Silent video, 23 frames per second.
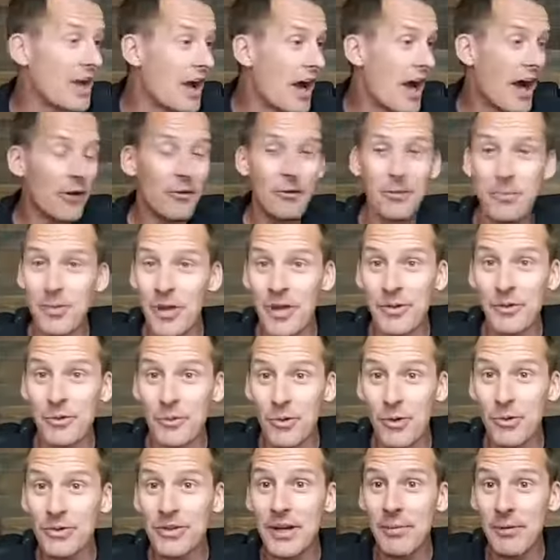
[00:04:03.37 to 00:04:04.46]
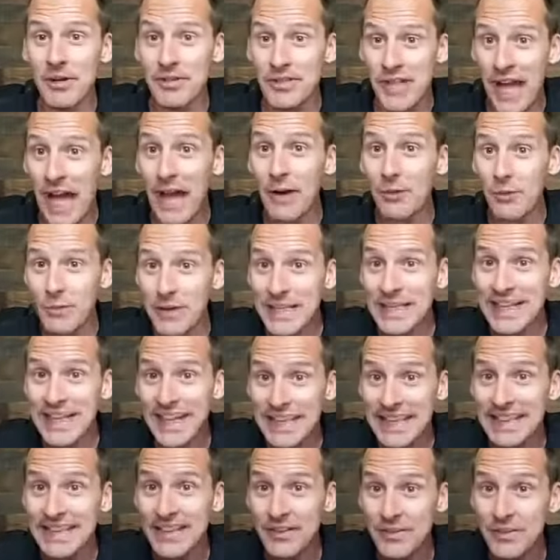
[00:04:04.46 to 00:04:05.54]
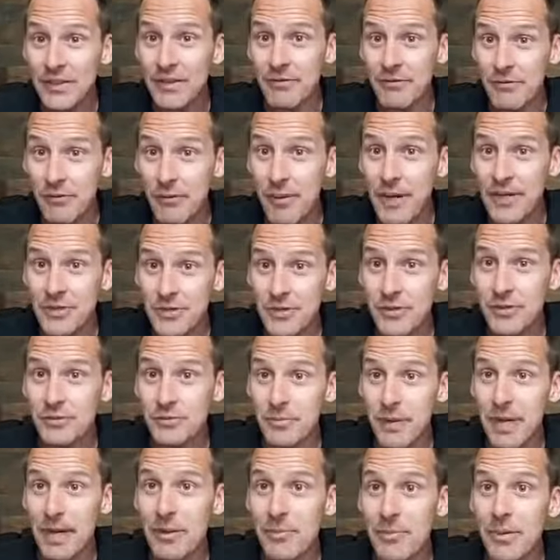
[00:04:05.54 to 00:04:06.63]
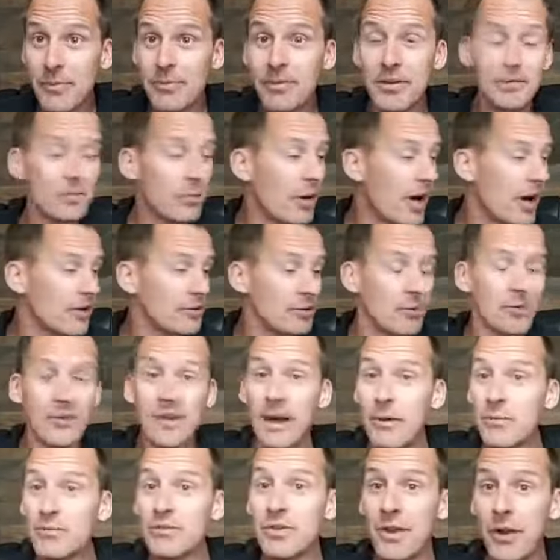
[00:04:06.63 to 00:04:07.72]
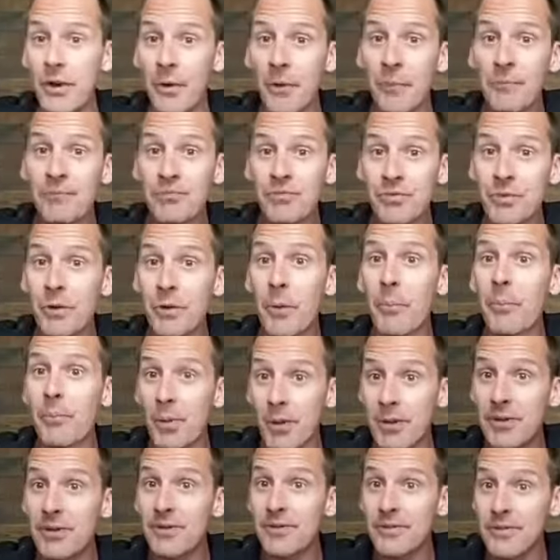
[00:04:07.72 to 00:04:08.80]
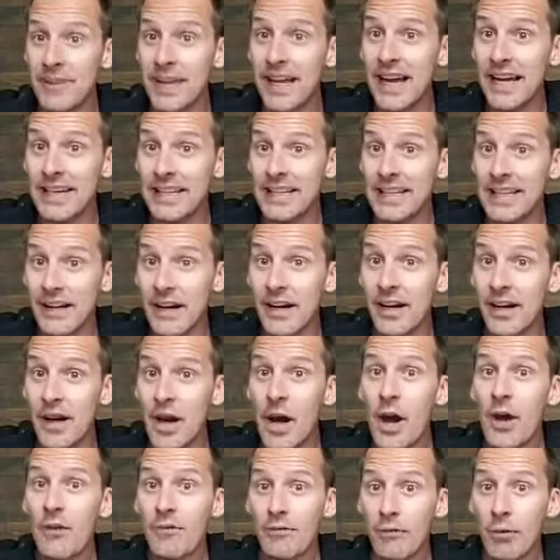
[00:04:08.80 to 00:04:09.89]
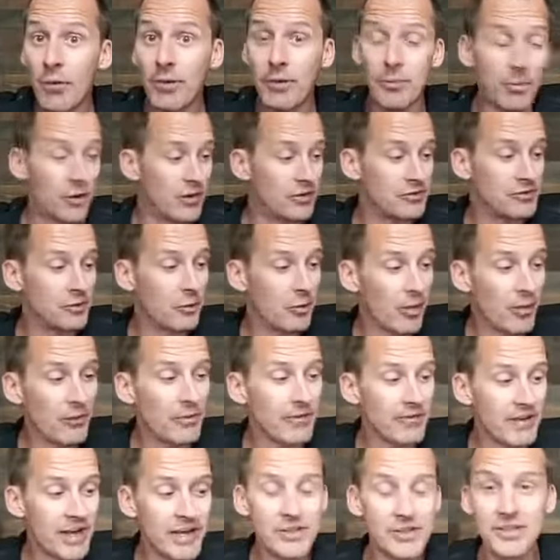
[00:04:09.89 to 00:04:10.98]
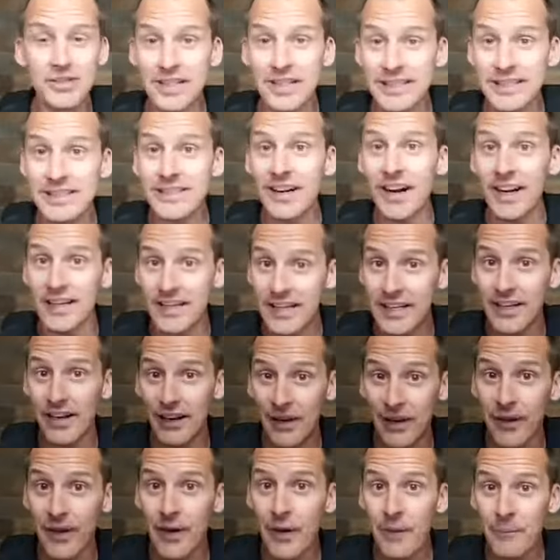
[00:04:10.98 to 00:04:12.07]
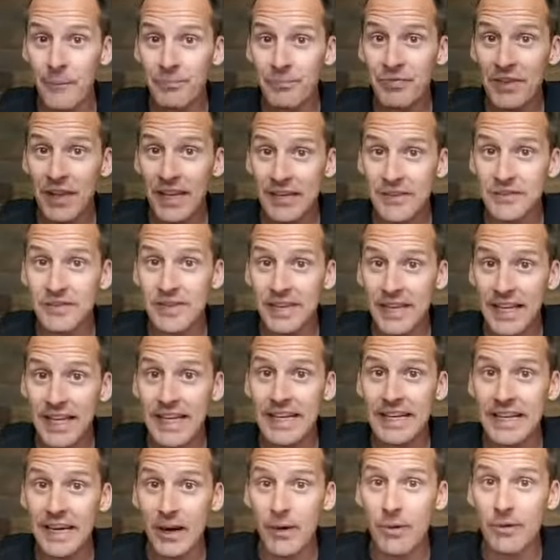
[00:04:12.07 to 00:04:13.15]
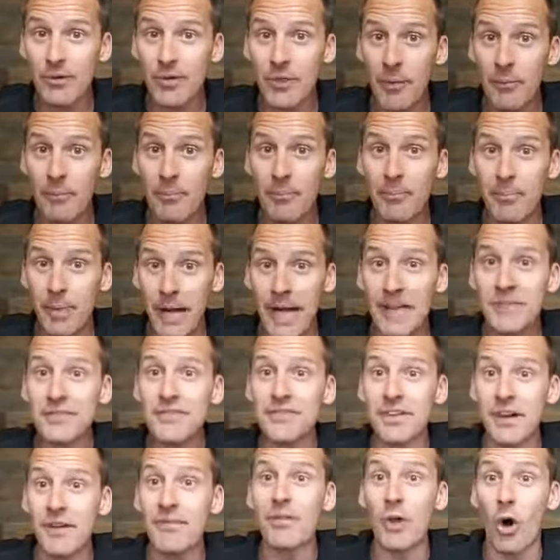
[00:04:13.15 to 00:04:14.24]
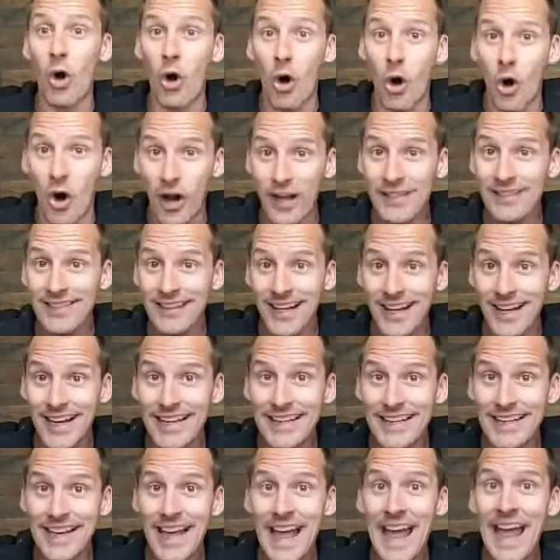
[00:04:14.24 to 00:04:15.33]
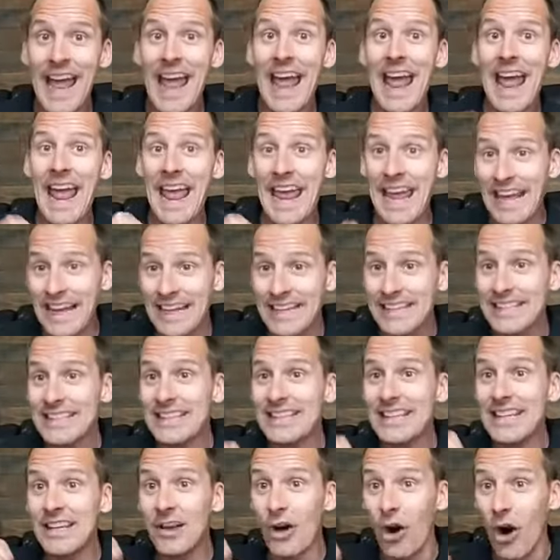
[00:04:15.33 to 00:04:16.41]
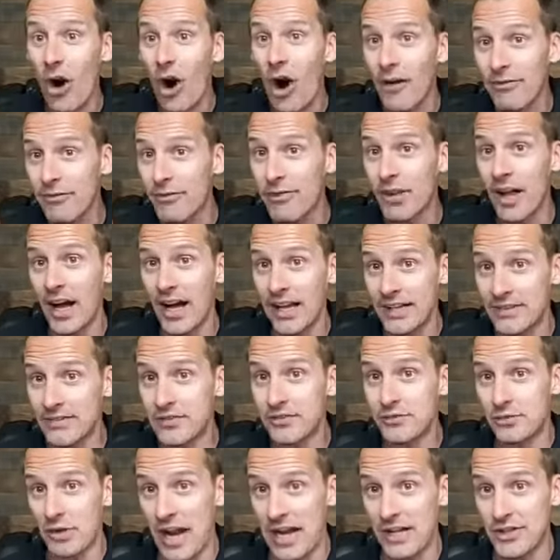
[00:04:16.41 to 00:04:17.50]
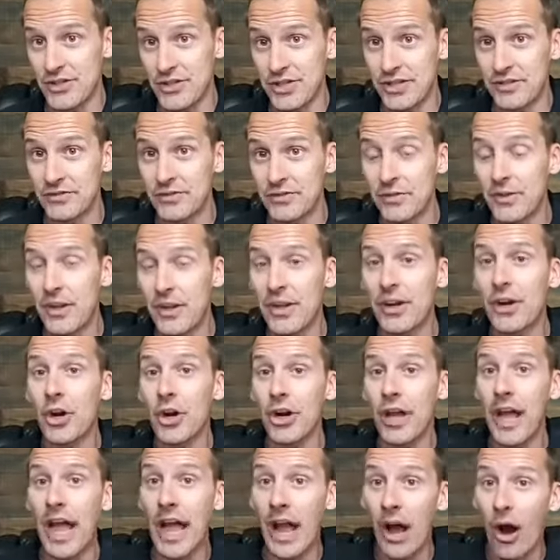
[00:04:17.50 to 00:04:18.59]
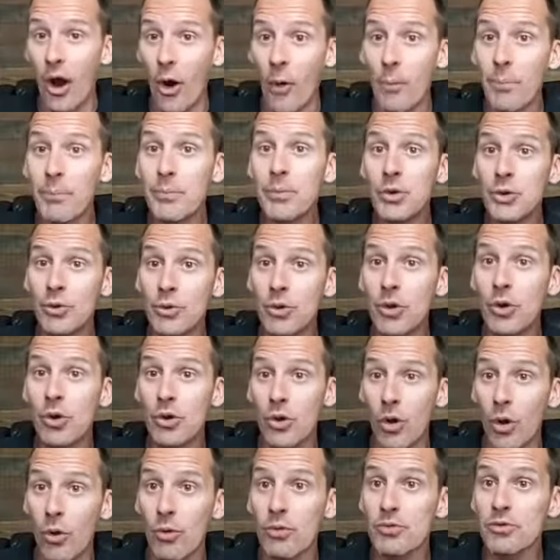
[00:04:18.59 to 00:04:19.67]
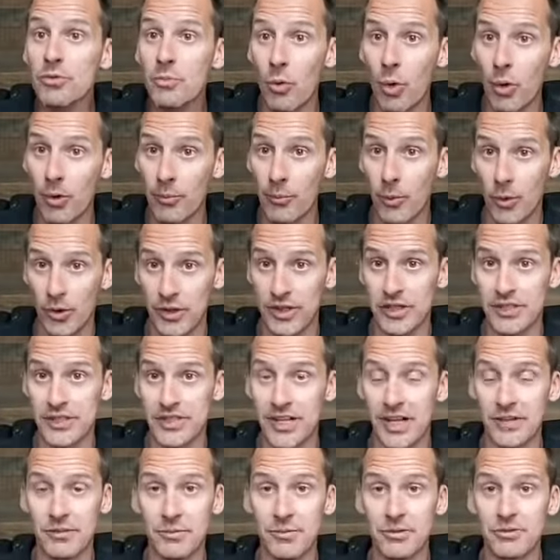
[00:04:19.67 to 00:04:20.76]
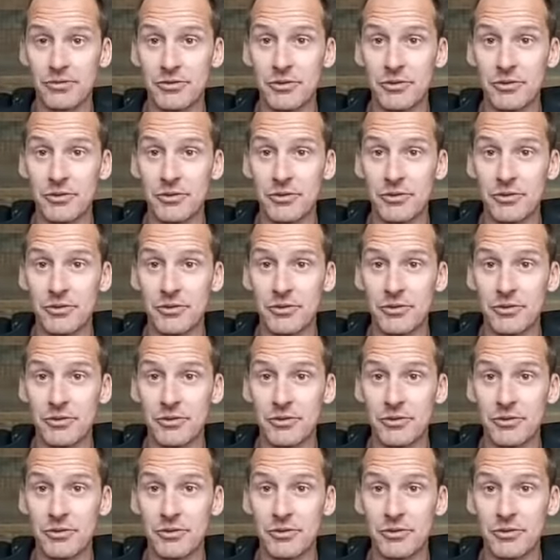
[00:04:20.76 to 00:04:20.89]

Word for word: I don't want to be on the road that much. How do we get this information to as many people as possible? And that was the, the birth of the idea for the book. So what we've actually done here is laid out the best of the online and the offline strategies that are going to help you close more mortgage customers.